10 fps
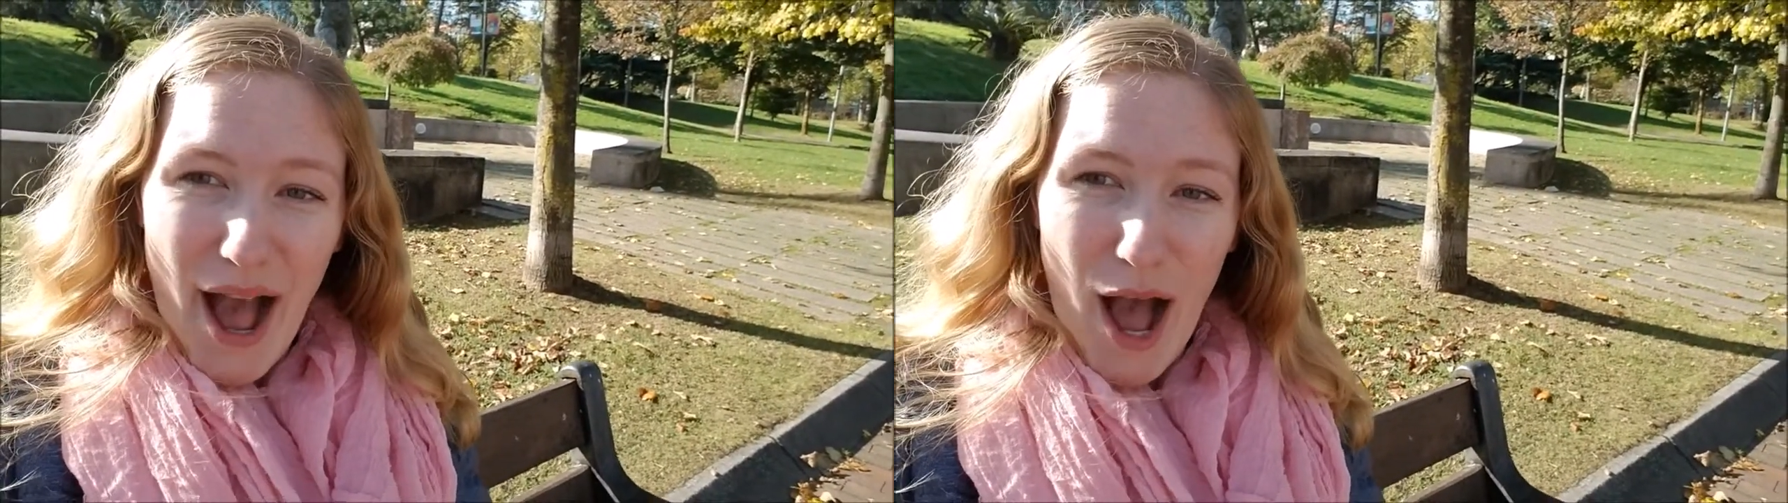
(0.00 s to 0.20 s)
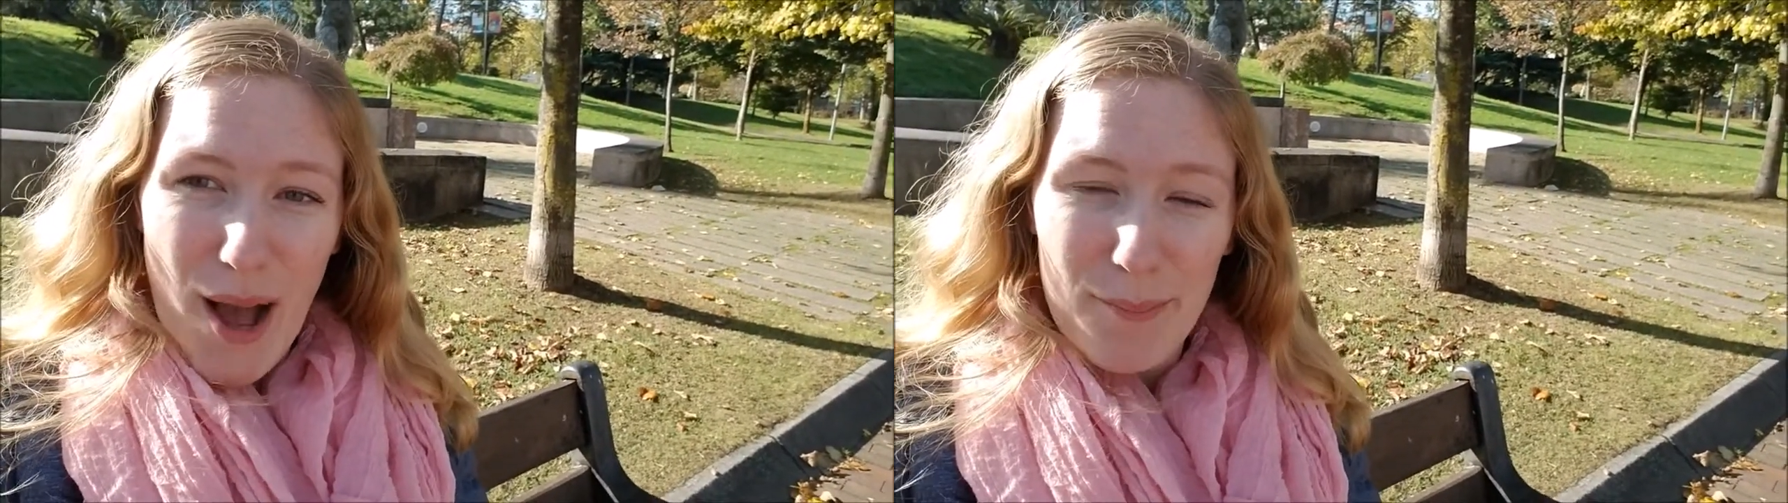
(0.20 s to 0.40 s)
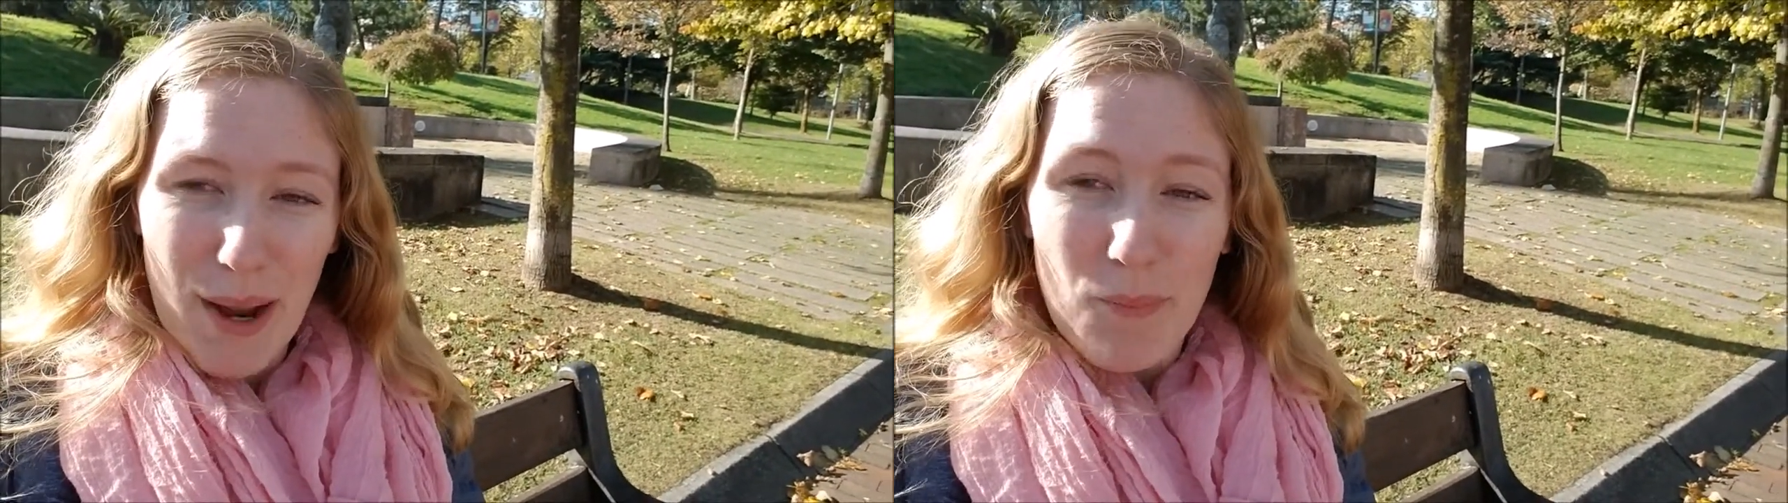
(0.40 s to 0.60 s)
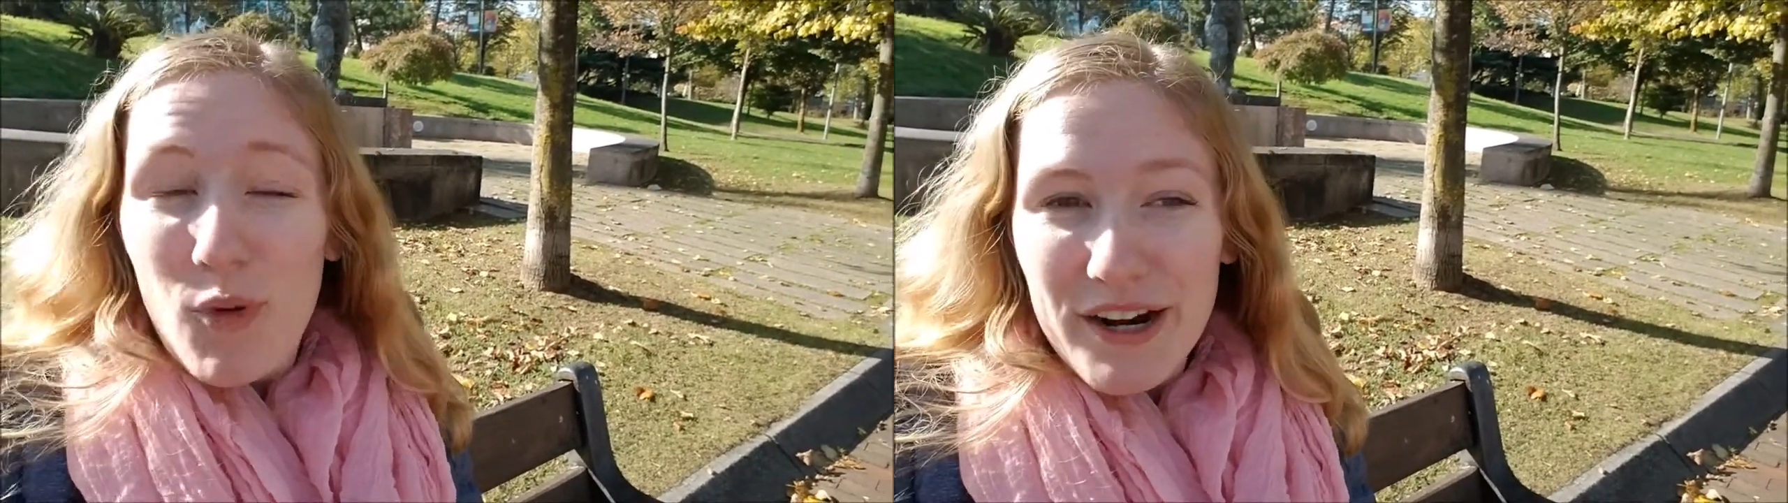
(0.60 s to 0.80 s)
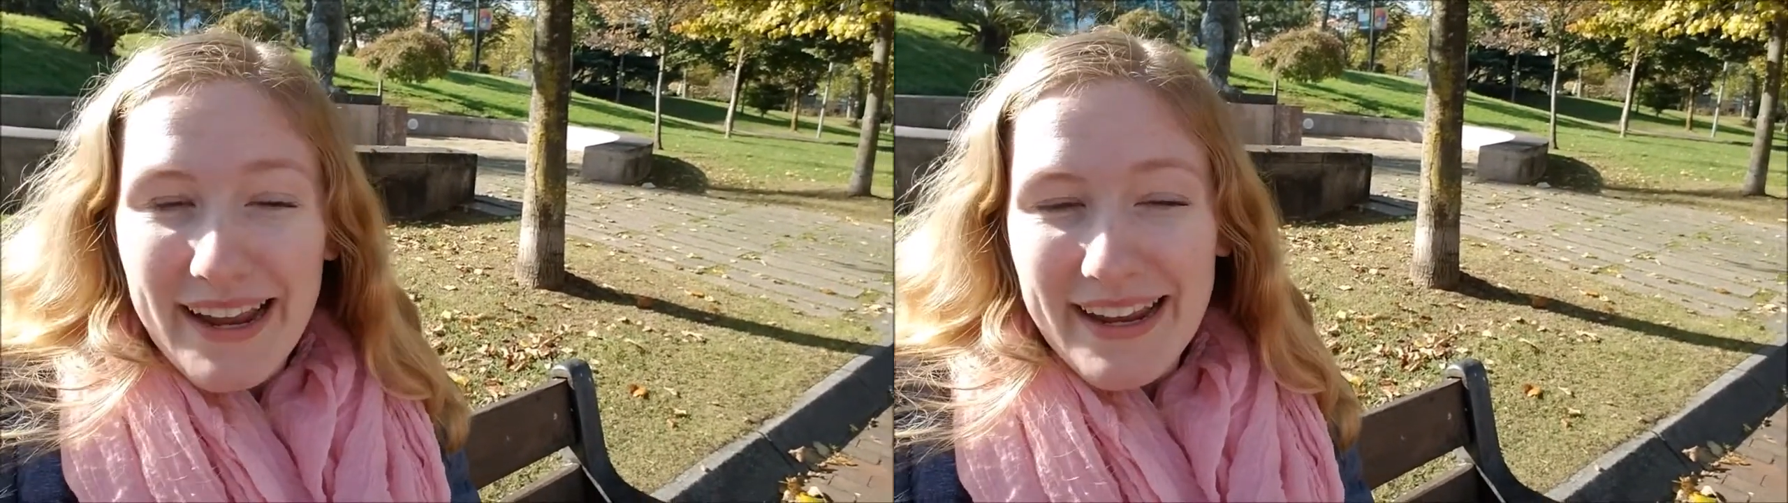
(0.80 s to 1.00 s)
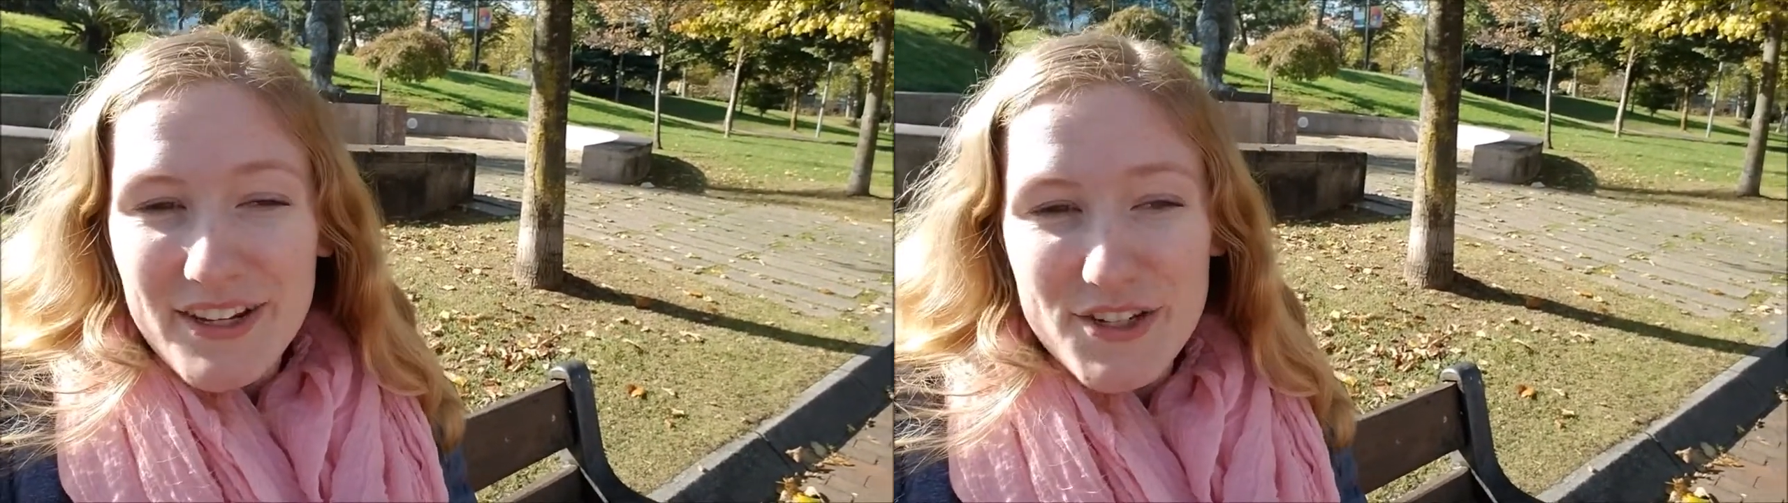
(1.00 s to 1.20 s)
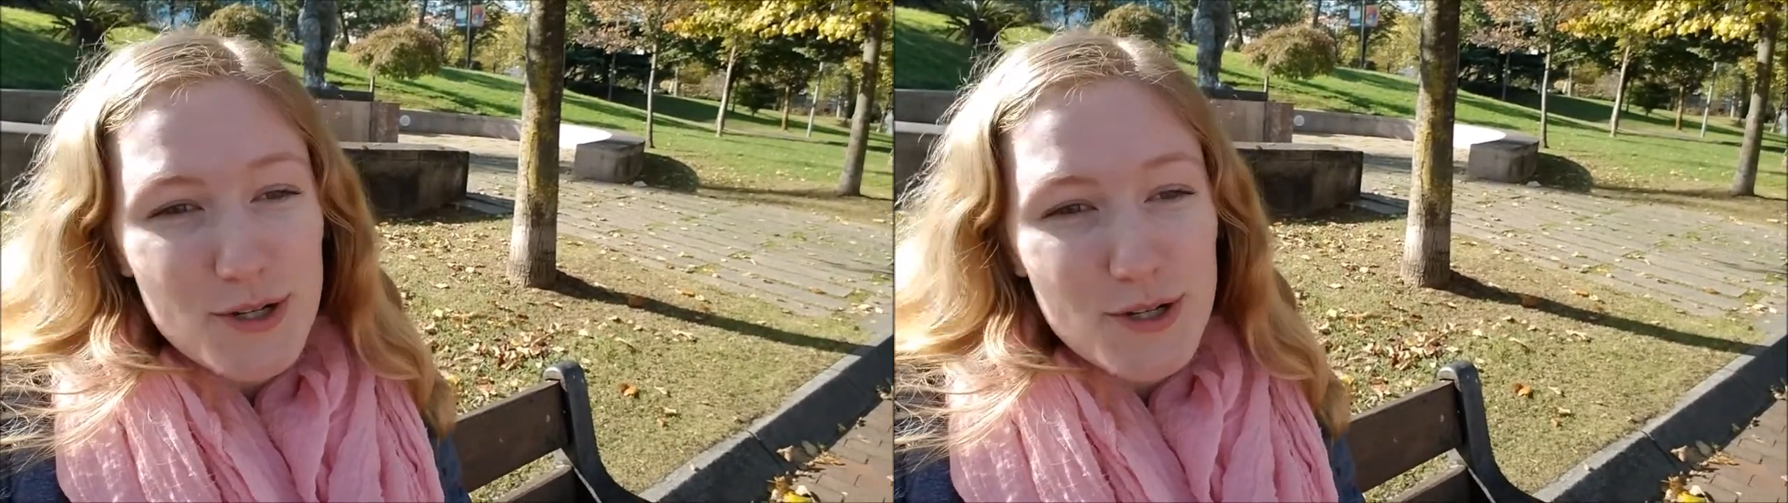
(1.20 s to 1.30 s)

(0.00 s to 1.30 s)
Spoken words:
I'm working